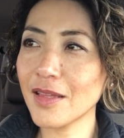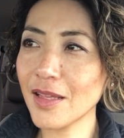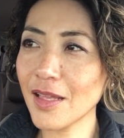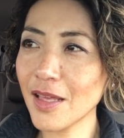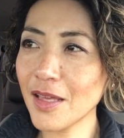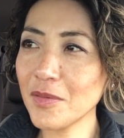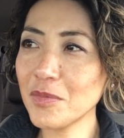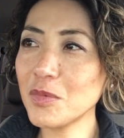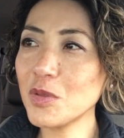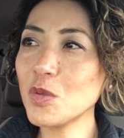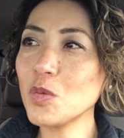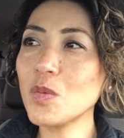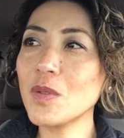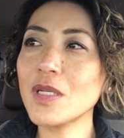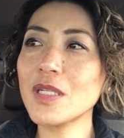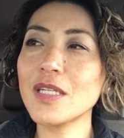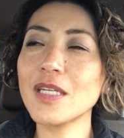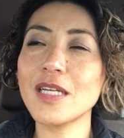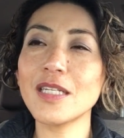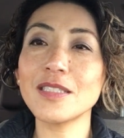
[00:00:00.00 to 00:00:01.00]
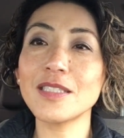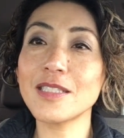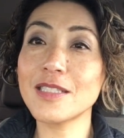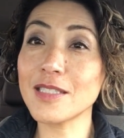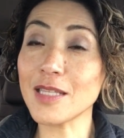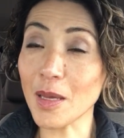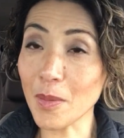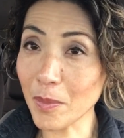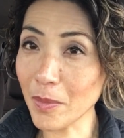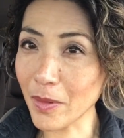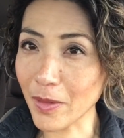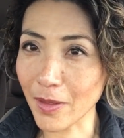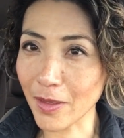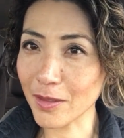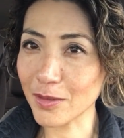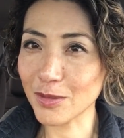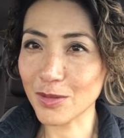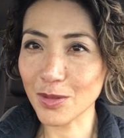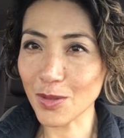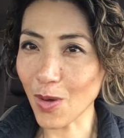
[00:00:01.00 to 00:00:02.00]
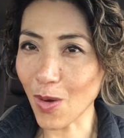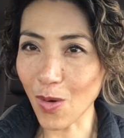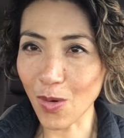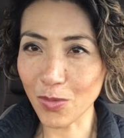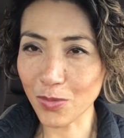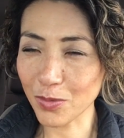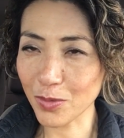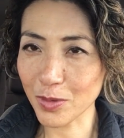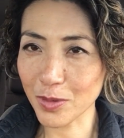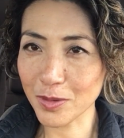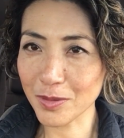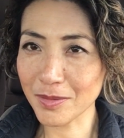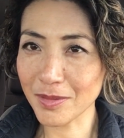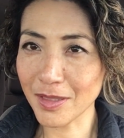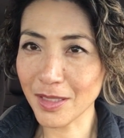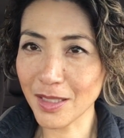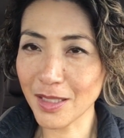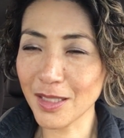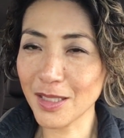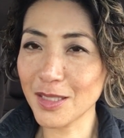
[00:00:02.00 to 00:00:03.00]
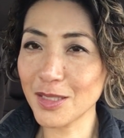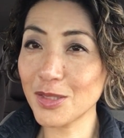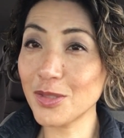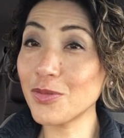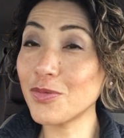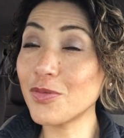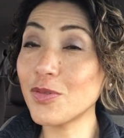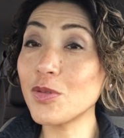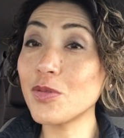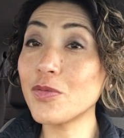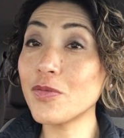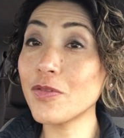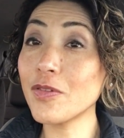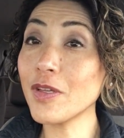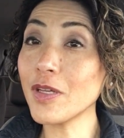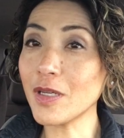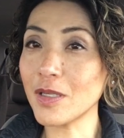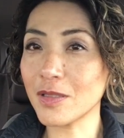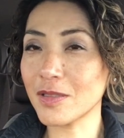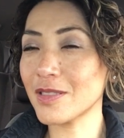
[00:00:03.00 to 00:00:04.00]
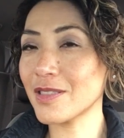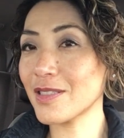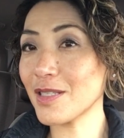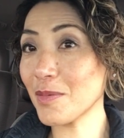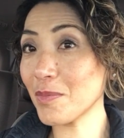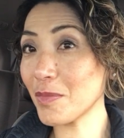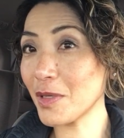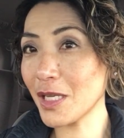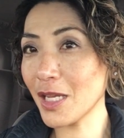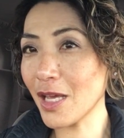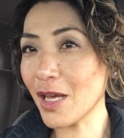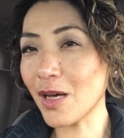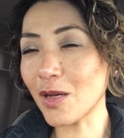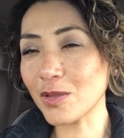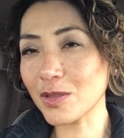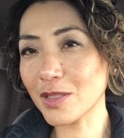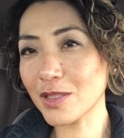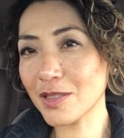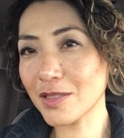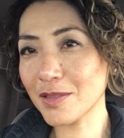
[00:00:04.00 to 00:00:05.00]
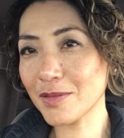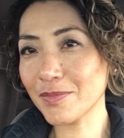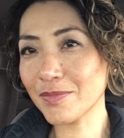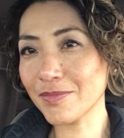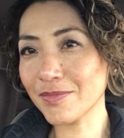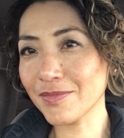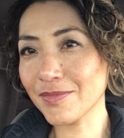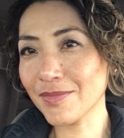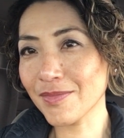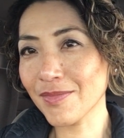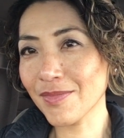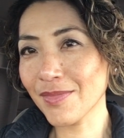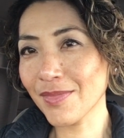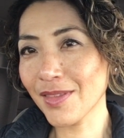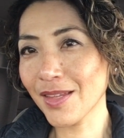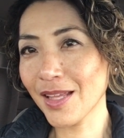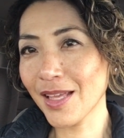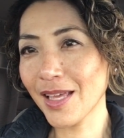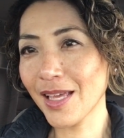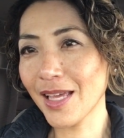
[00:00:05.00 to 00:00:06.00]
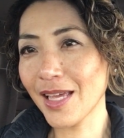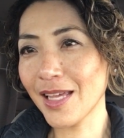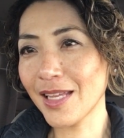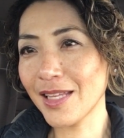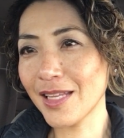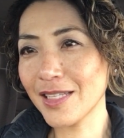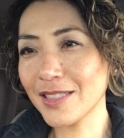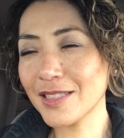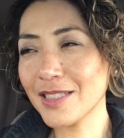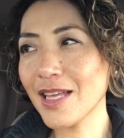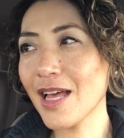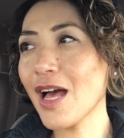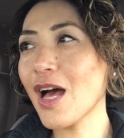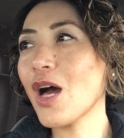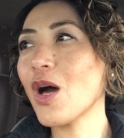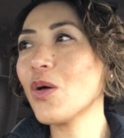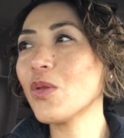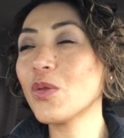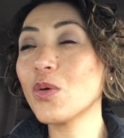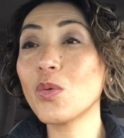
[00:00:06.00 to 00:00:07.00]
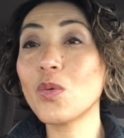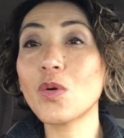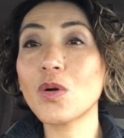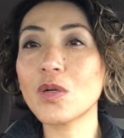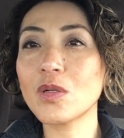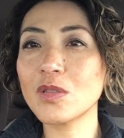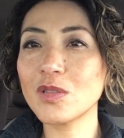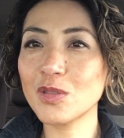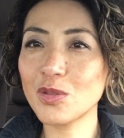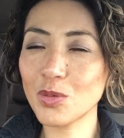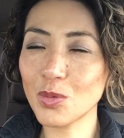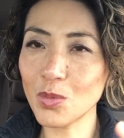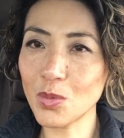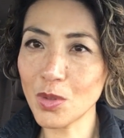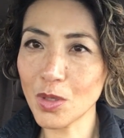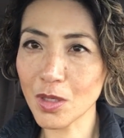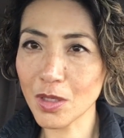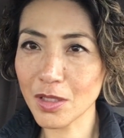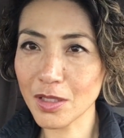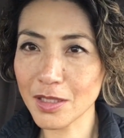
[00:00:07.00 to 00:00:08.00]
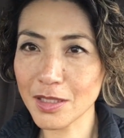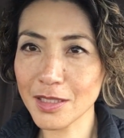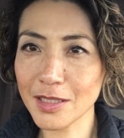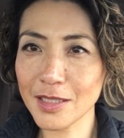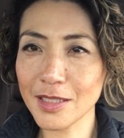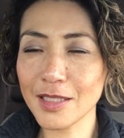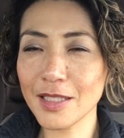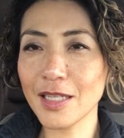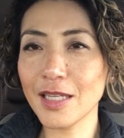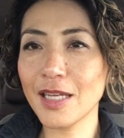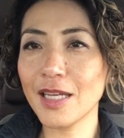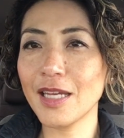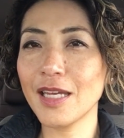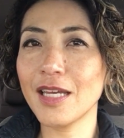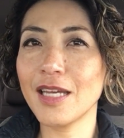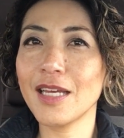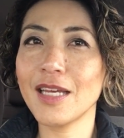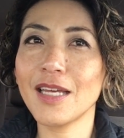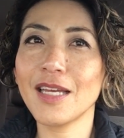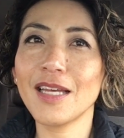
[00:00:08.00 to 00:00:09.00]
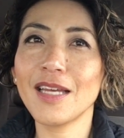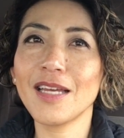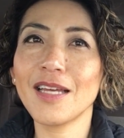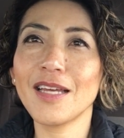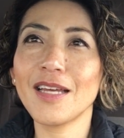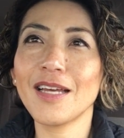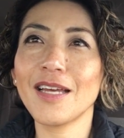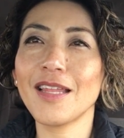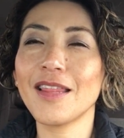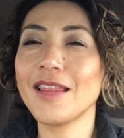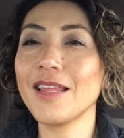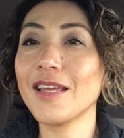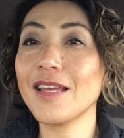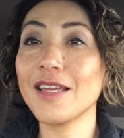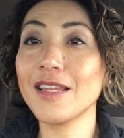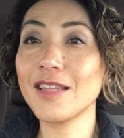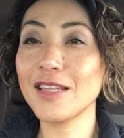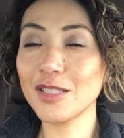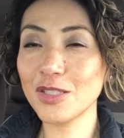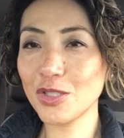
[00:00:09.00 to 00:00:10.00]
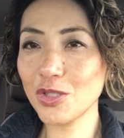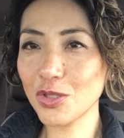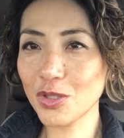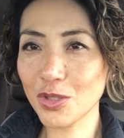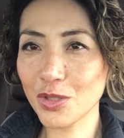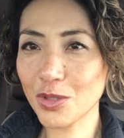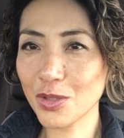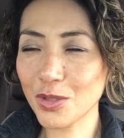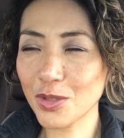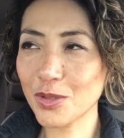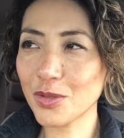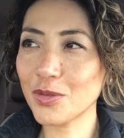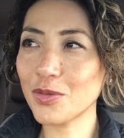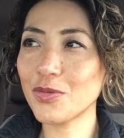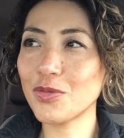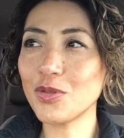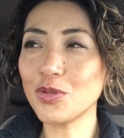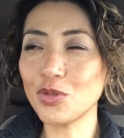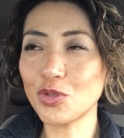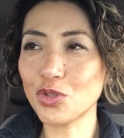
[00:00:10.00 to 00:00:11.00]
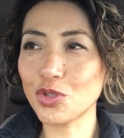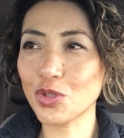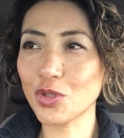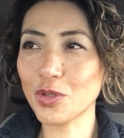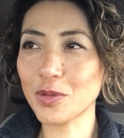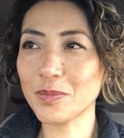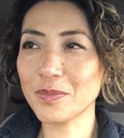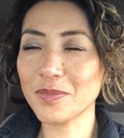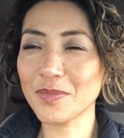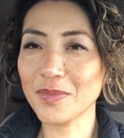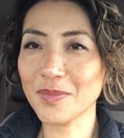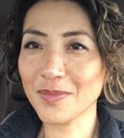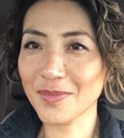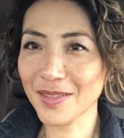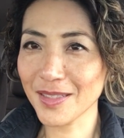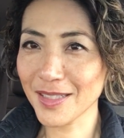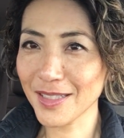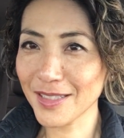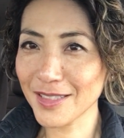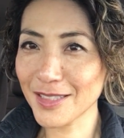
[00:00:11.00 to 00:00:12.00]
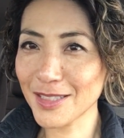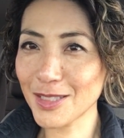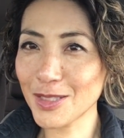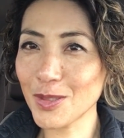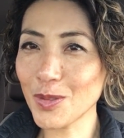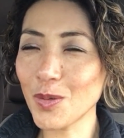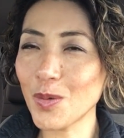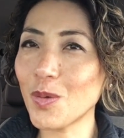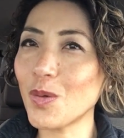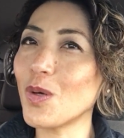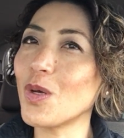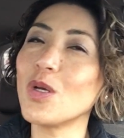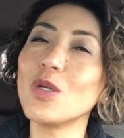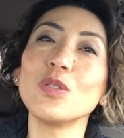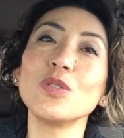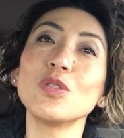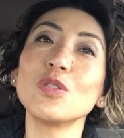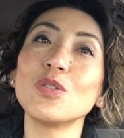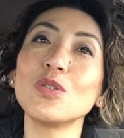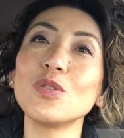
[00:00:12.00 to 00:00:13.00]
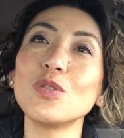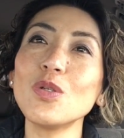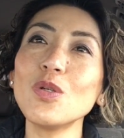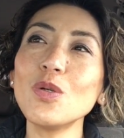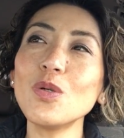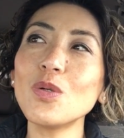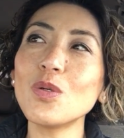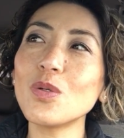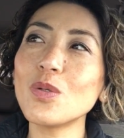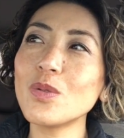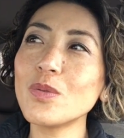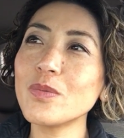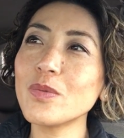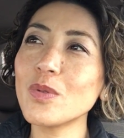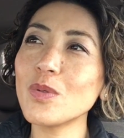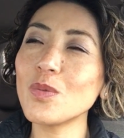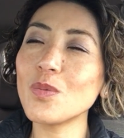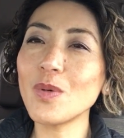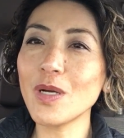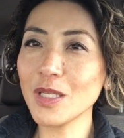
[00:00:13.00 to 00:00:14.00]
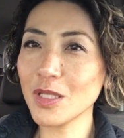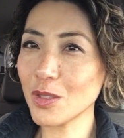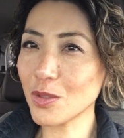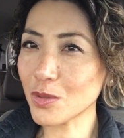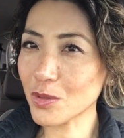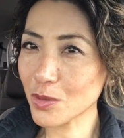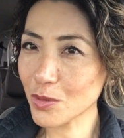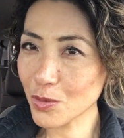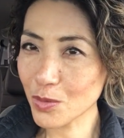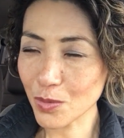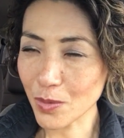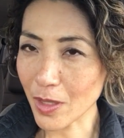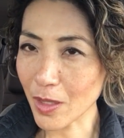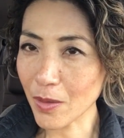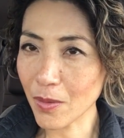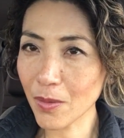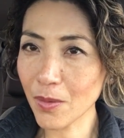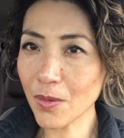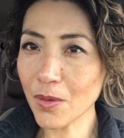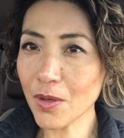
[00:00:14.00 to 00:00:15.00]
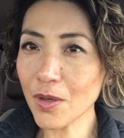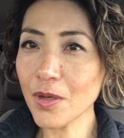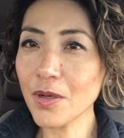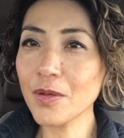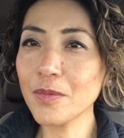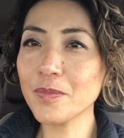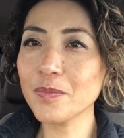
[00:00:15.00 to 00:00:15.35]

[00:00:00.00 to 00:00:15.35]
everyone has something to offer to fulfill somebody else, and that's how the world works, I think, in the near future. So to know what your strengths are